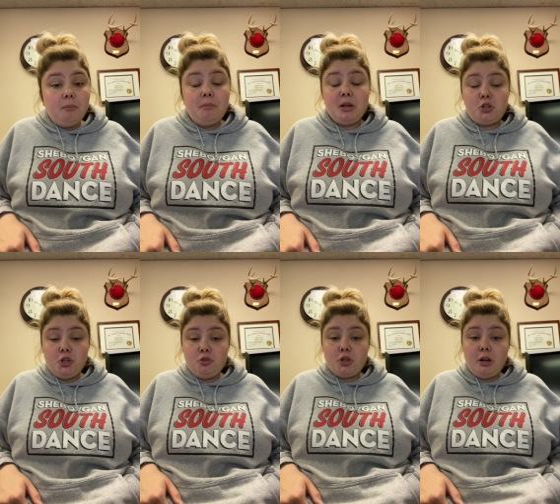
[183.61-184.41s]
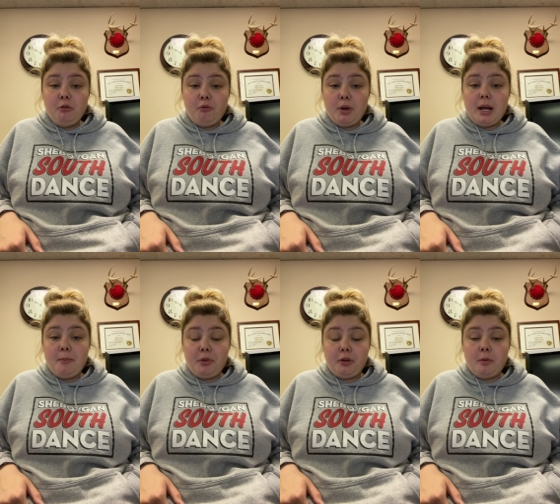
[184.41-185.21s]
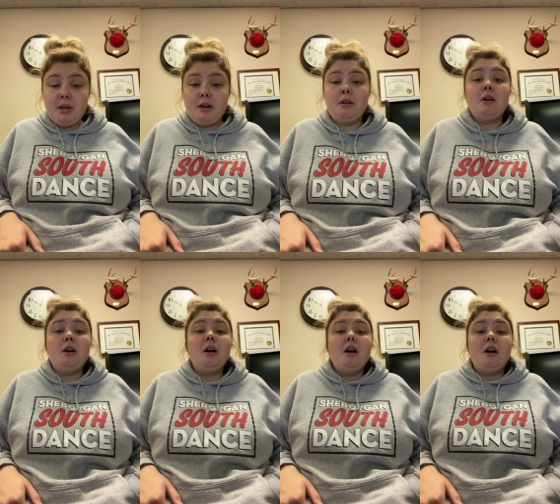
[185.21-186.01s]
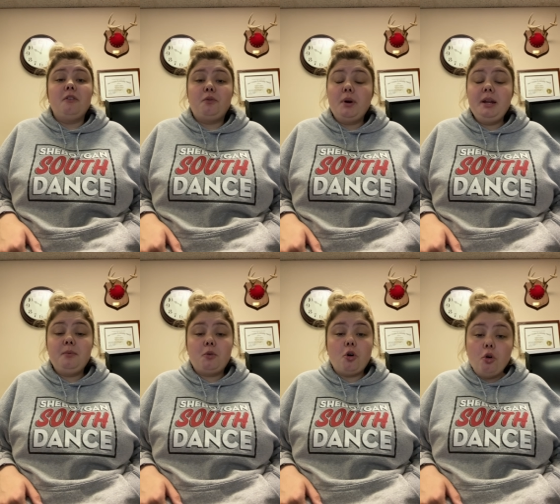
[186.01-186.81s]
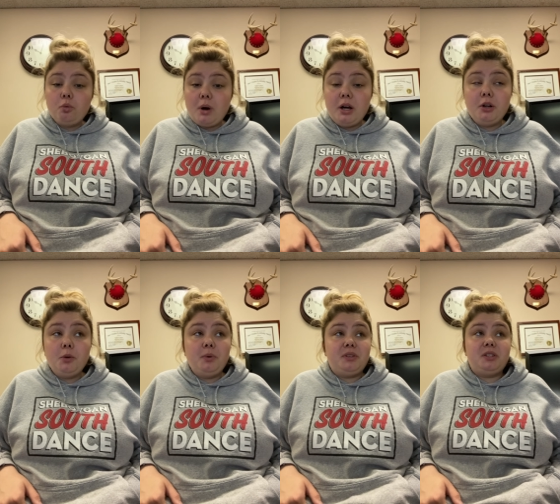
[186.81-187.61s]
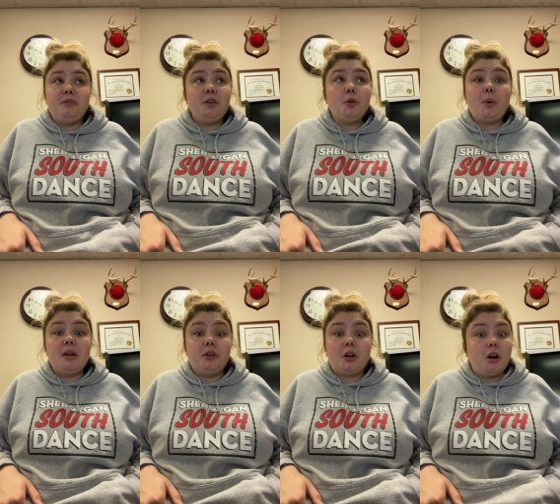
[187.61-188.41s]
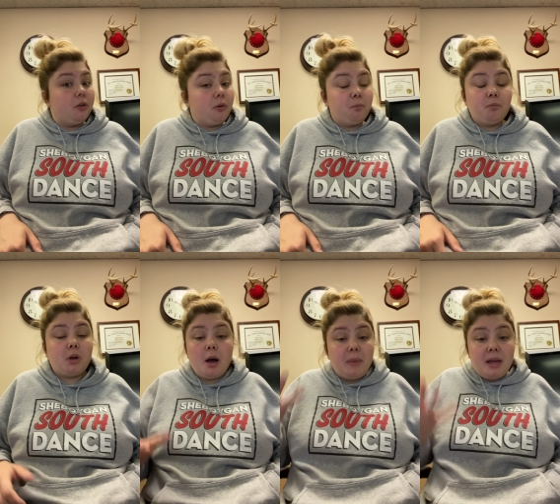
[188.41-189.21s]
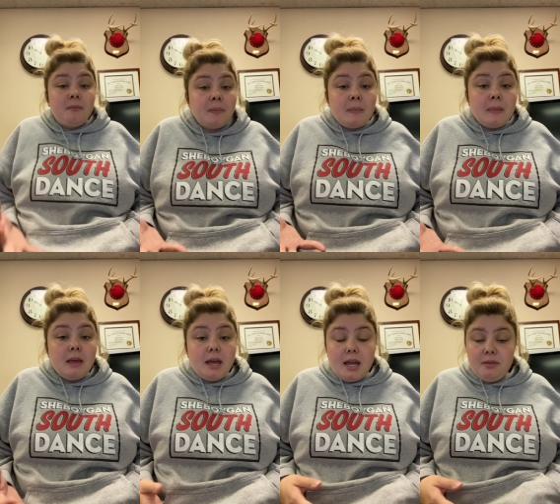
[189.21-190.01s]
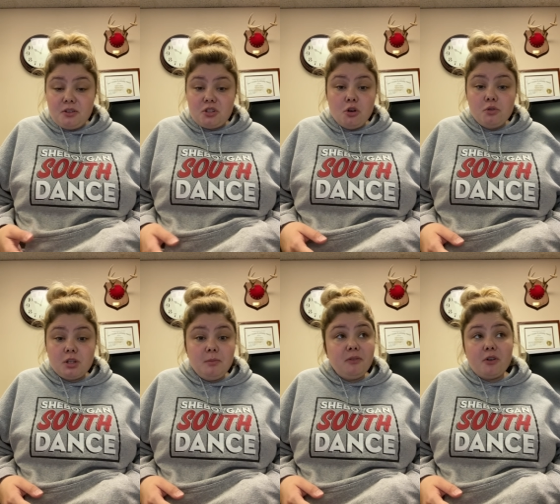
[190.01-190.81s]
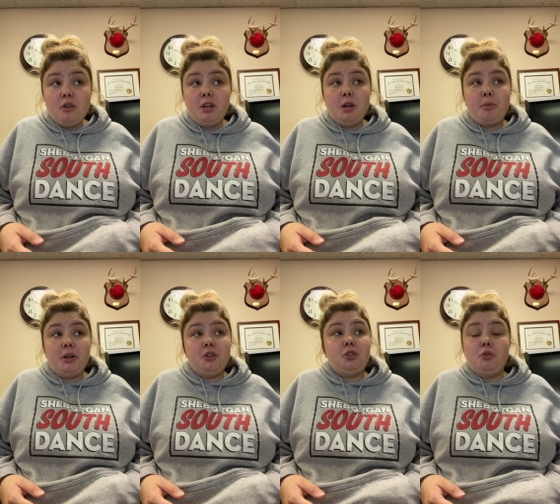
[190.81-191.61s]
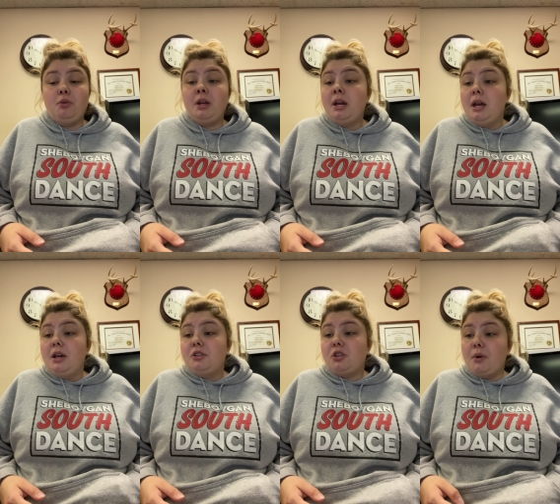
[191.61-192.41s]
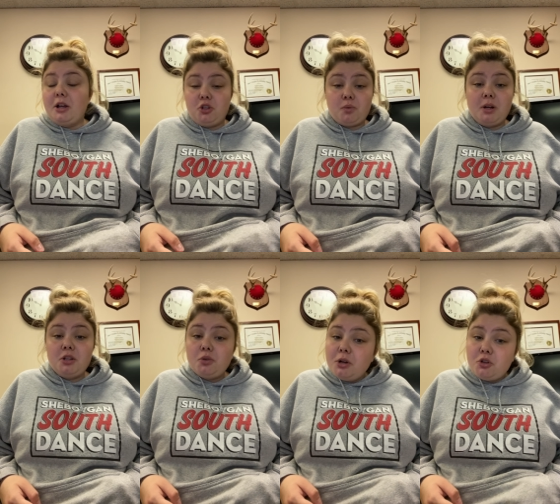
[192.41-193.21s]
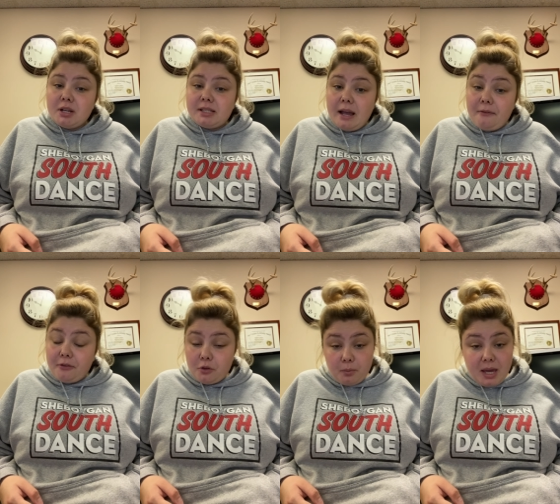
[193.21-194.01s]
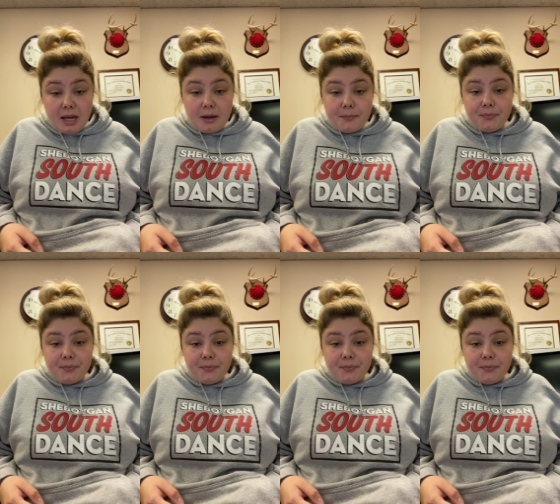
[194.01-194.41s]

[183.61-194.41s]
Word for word: Make sure you try to avoid hypothermia. Avoid cold water with severe weather co coming. And the snow is going to be falling here pretty soon. So I just wanted to address that for the week.